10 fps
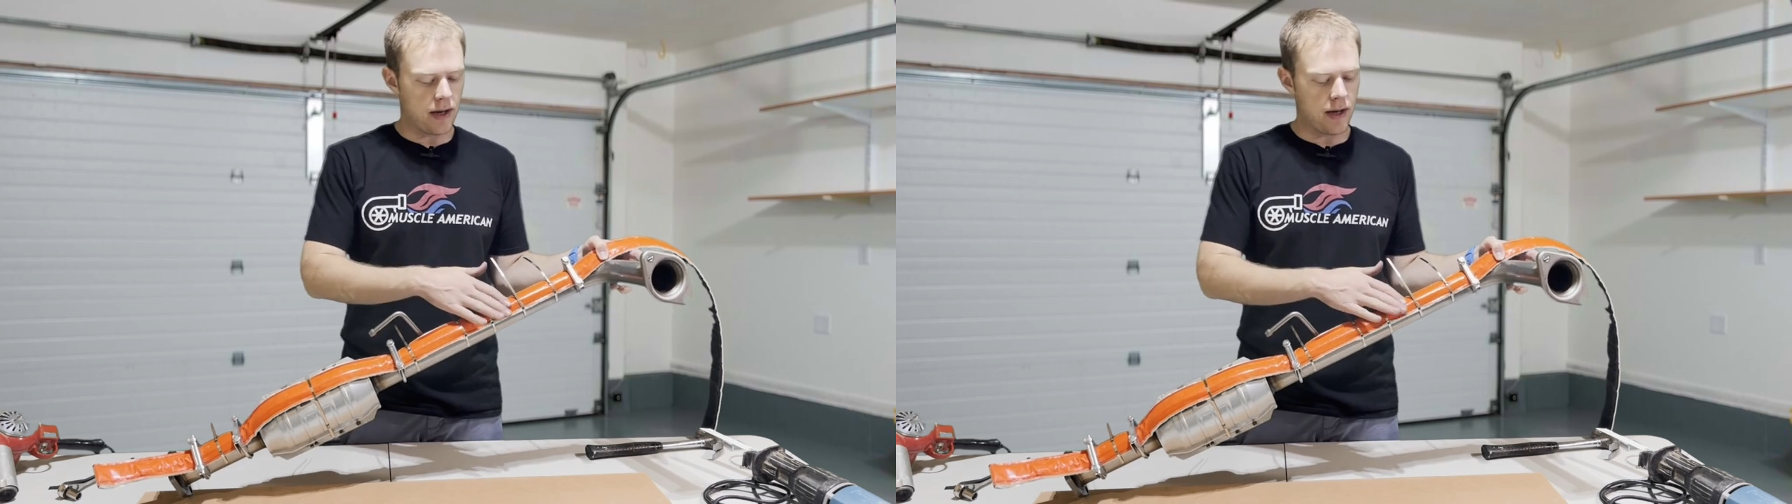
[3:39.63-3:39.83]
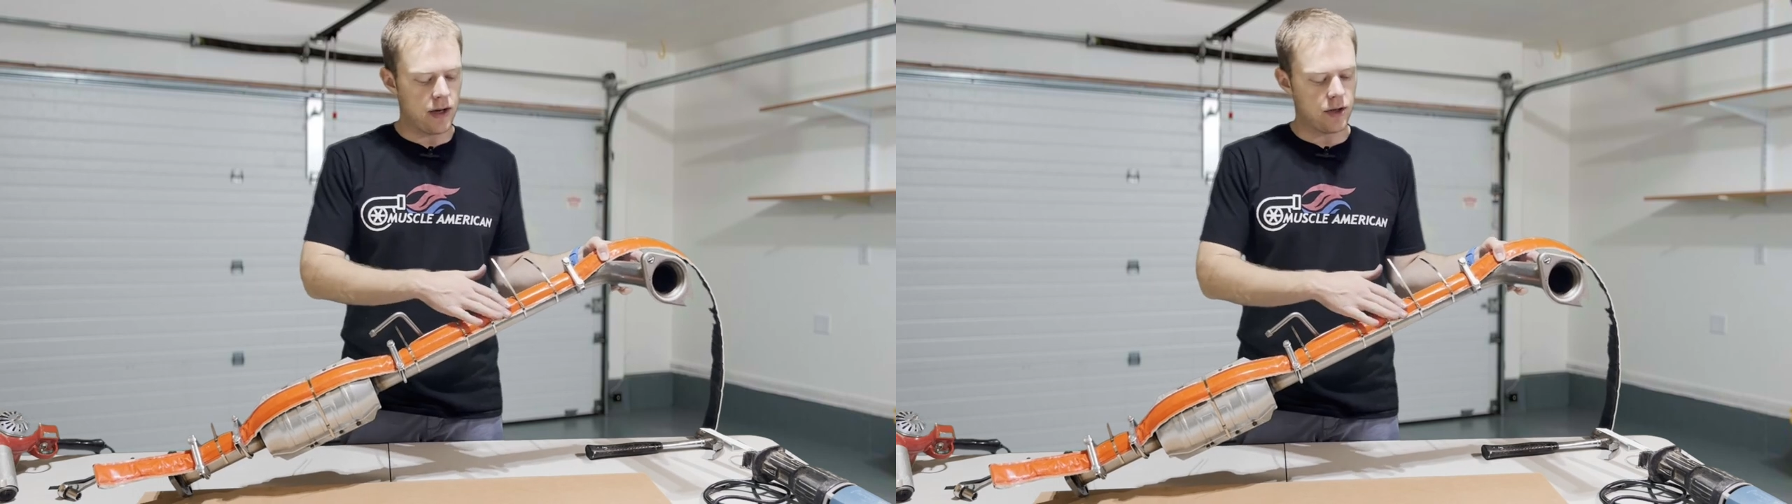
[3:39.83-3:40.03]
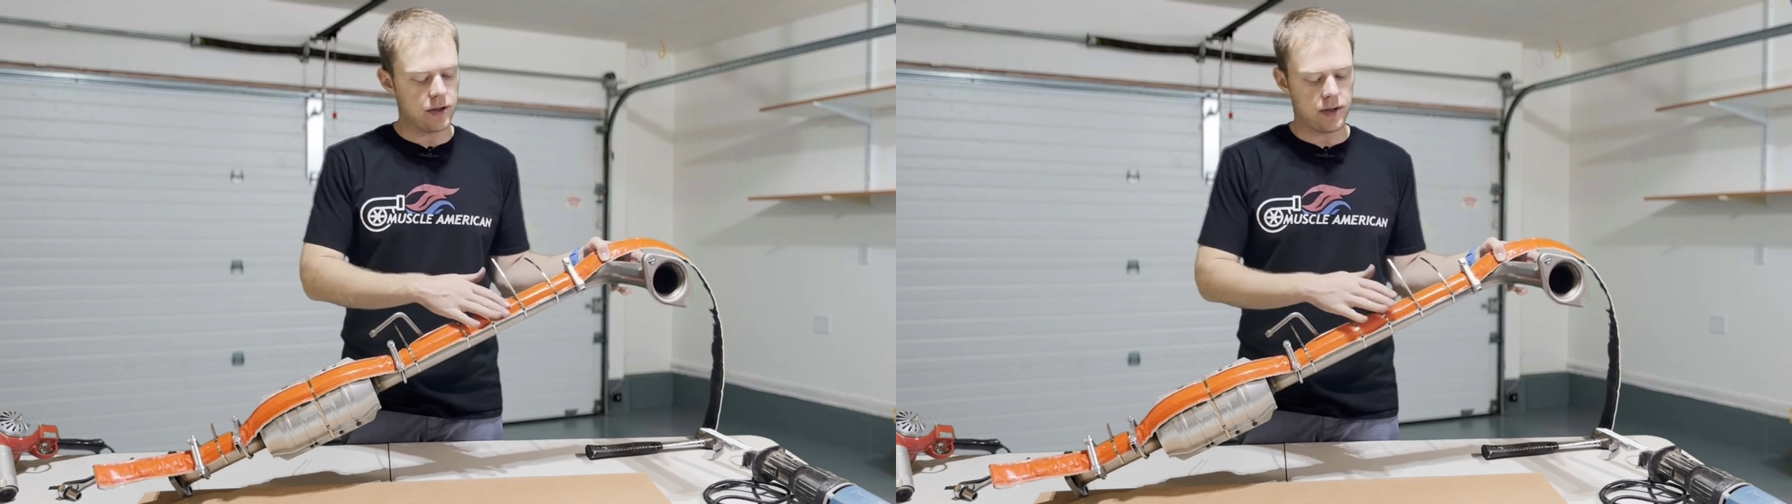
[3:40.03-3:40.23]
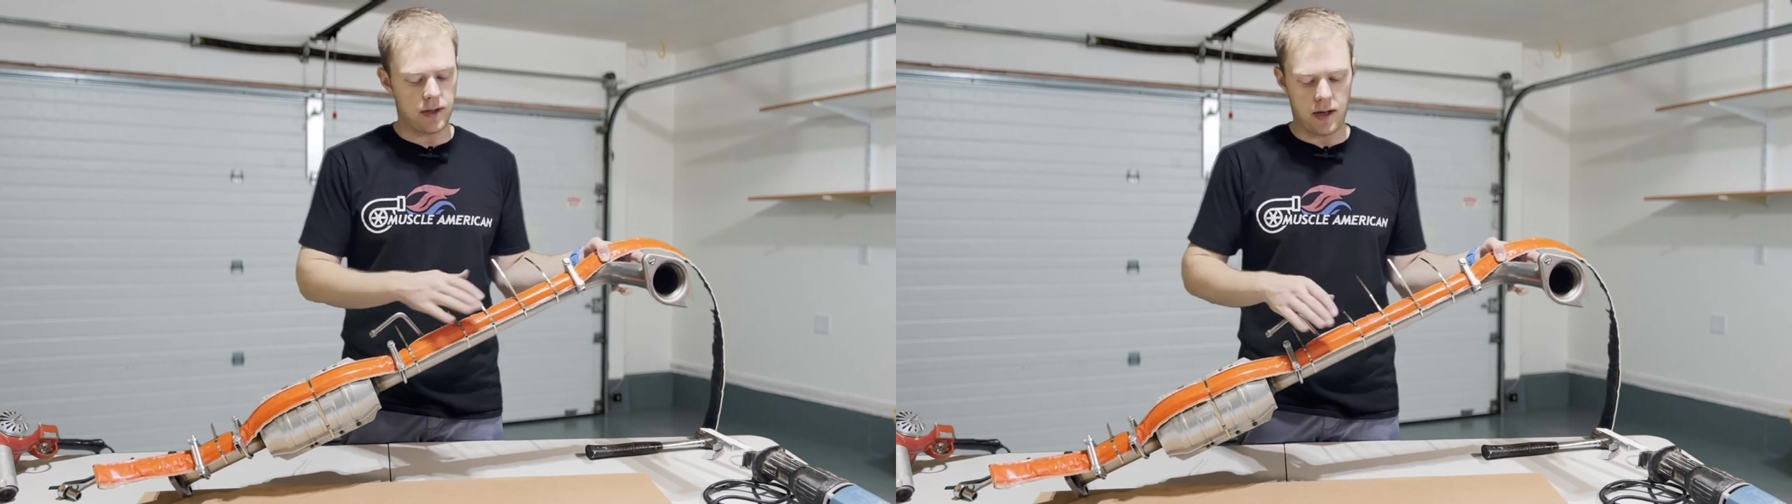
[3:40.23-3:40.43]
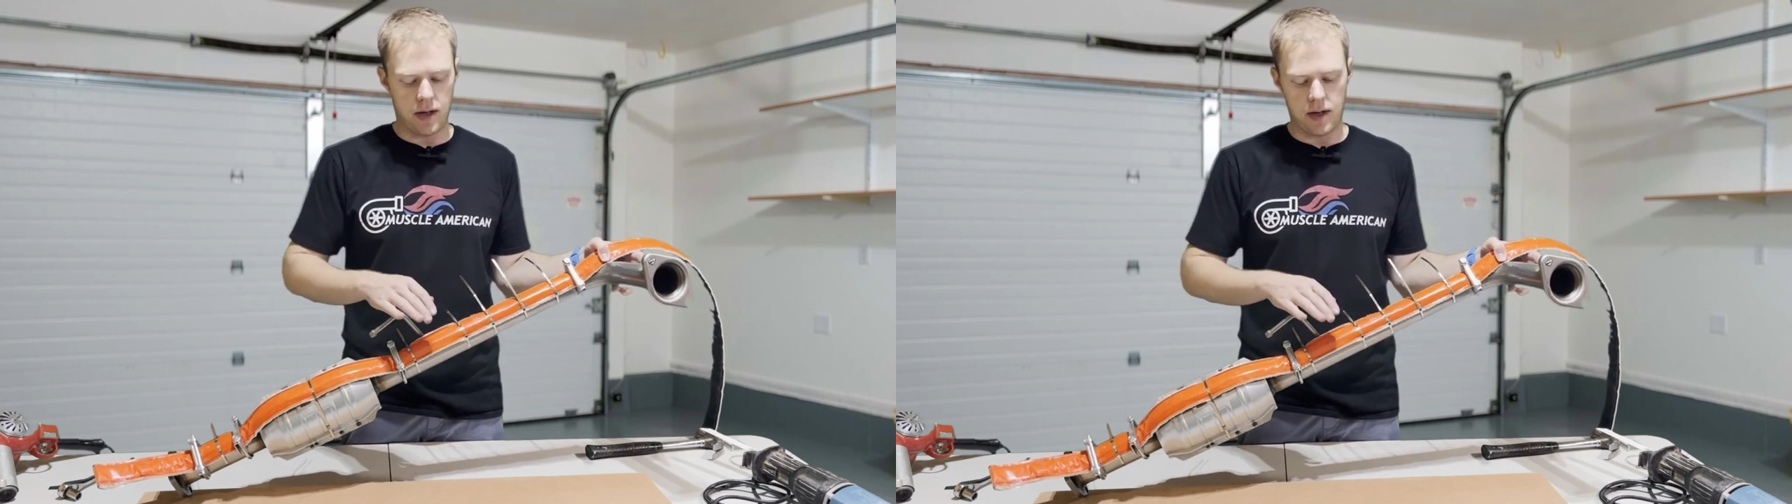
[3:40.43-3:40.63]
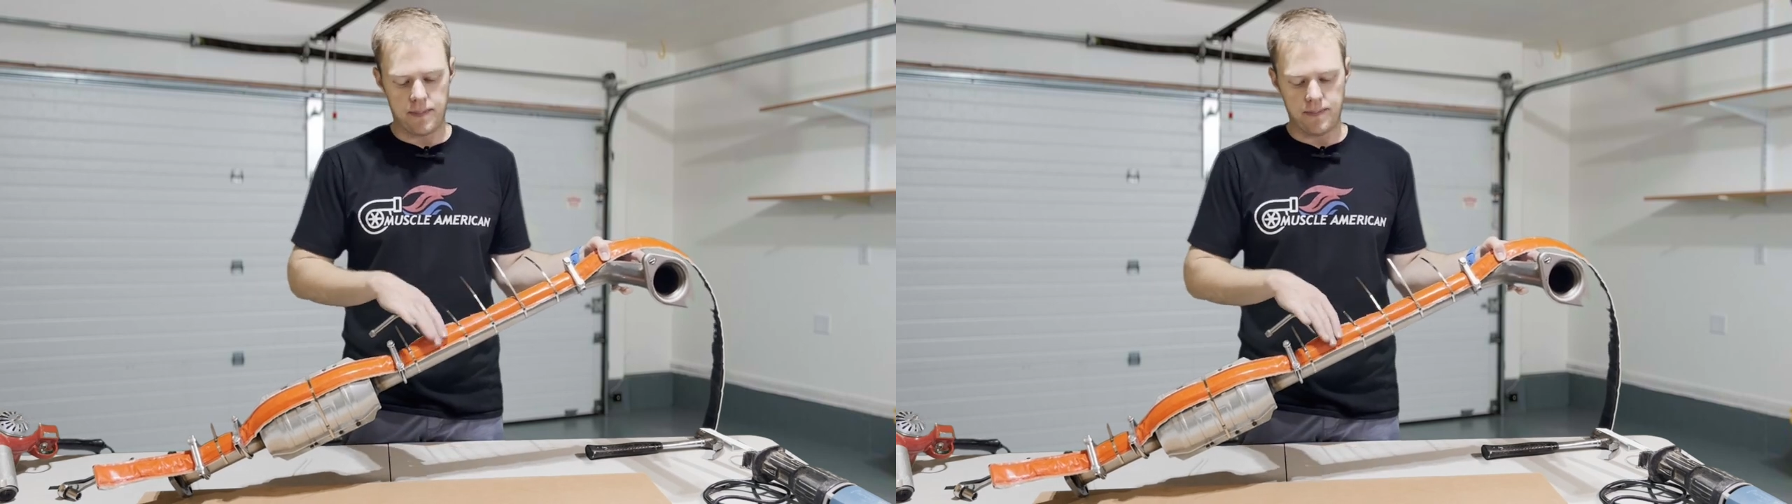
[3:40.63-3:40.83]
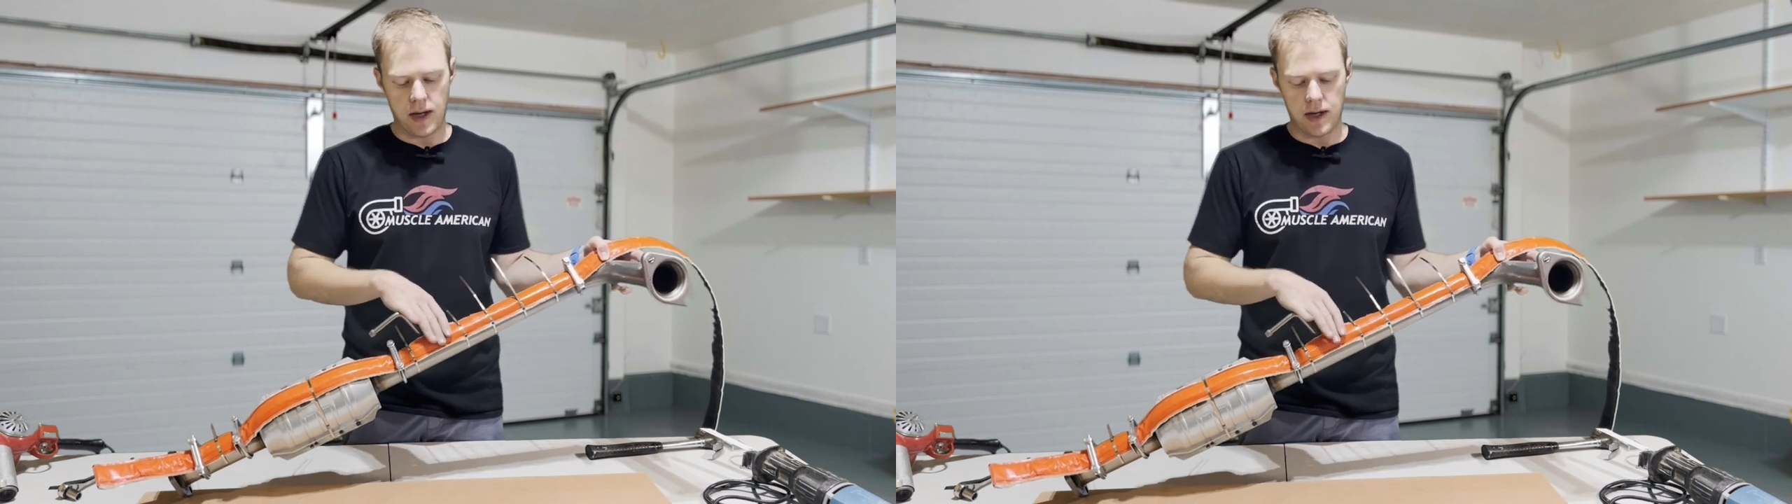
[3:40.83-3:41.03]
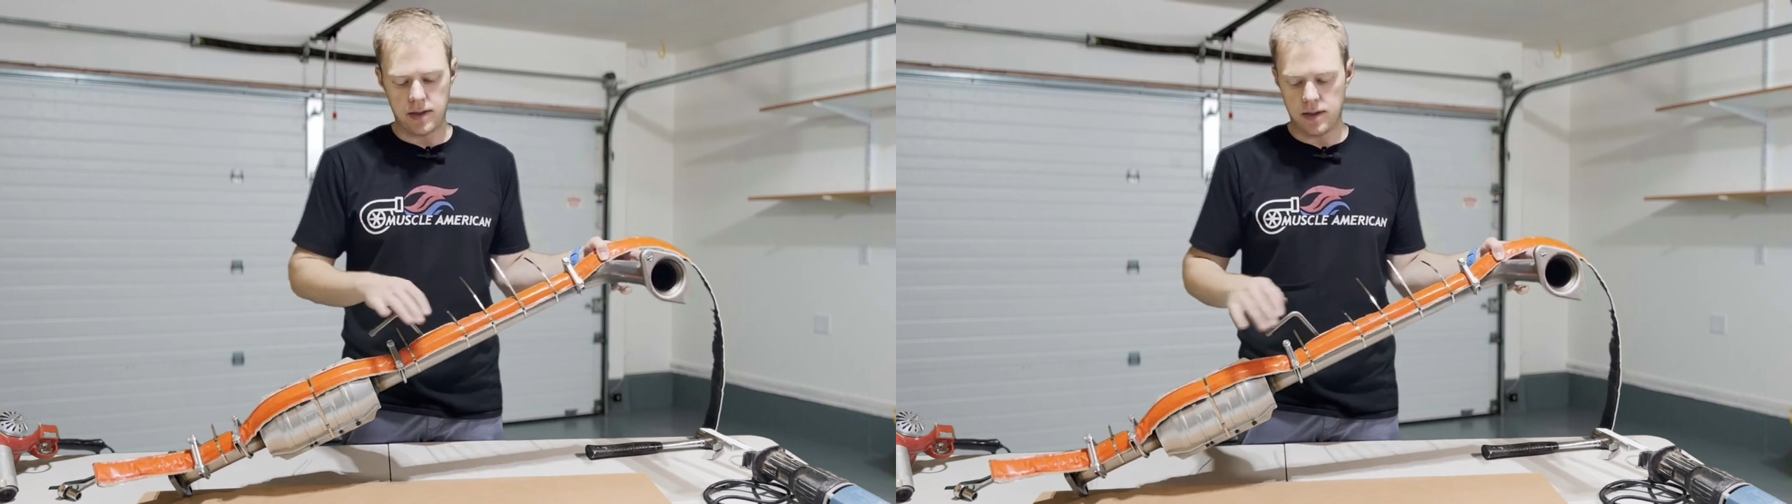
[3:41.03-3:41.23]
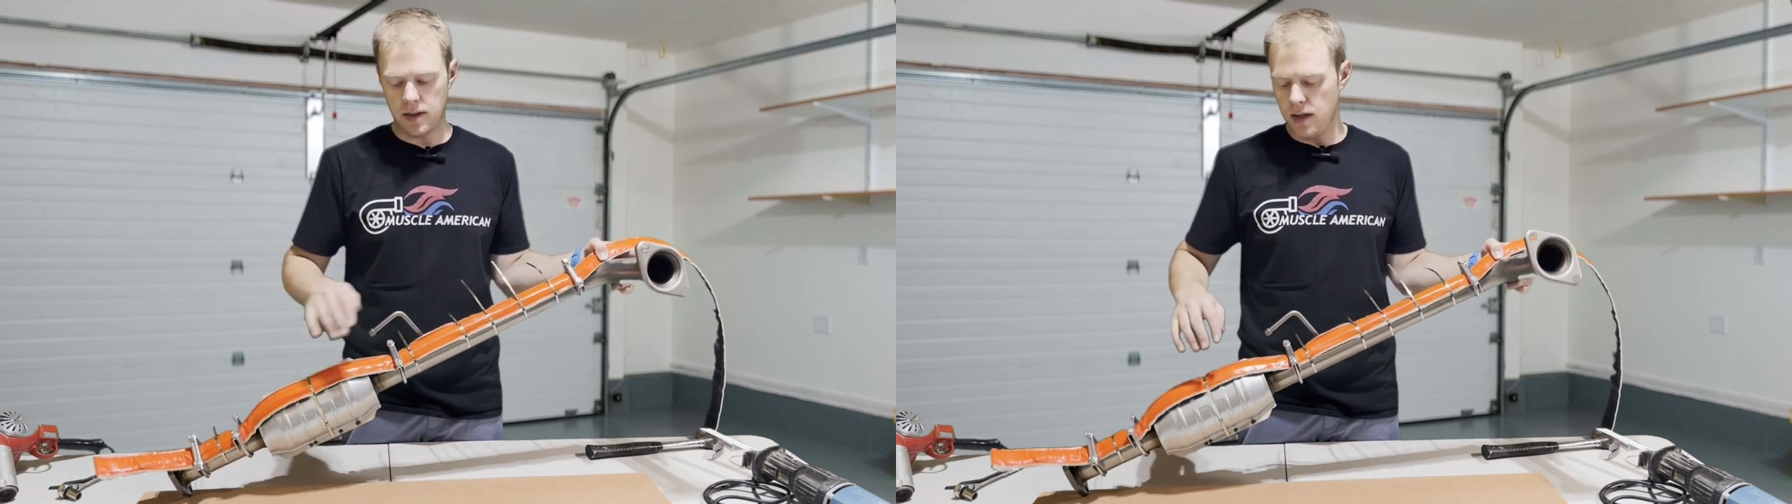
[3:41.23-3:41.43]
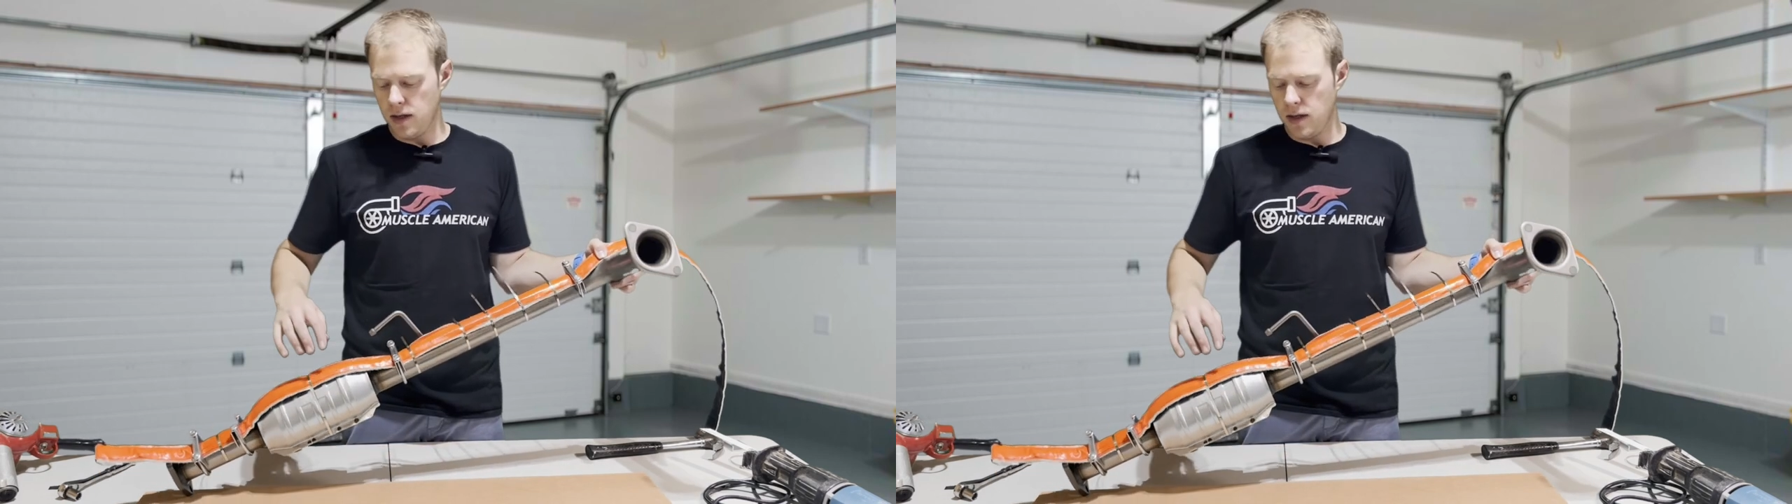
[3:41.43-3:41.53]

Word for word: adheres uh, nice